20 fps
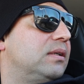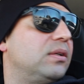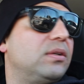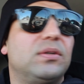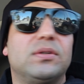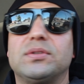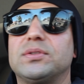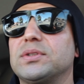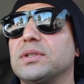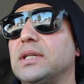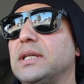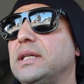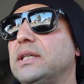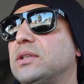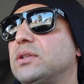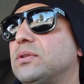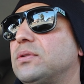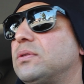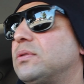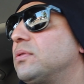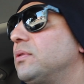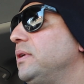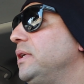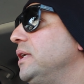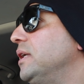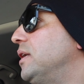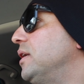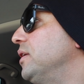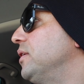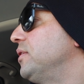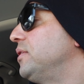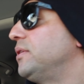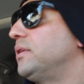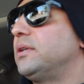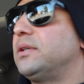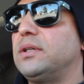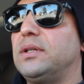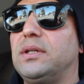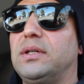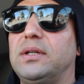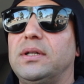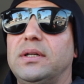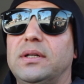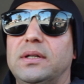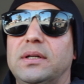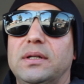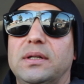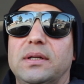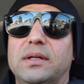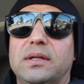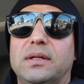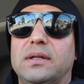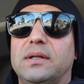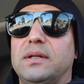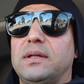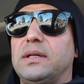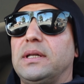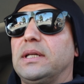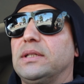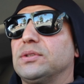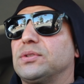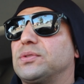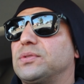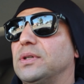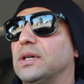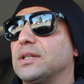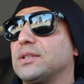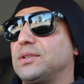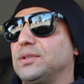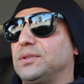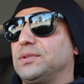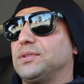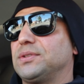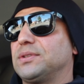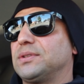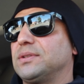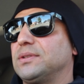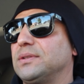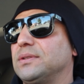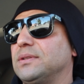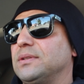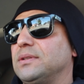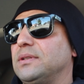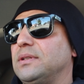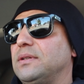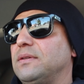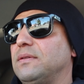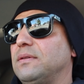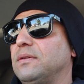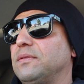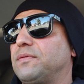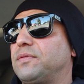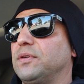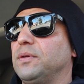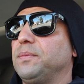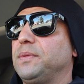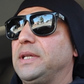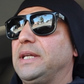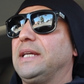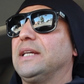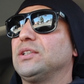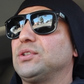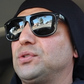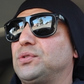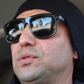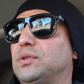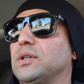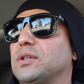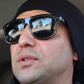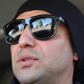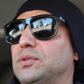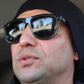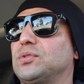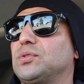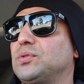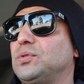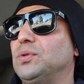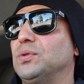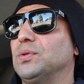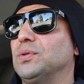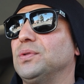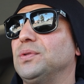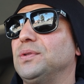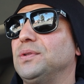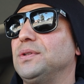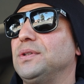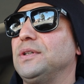usually three other instructors from the instructor school.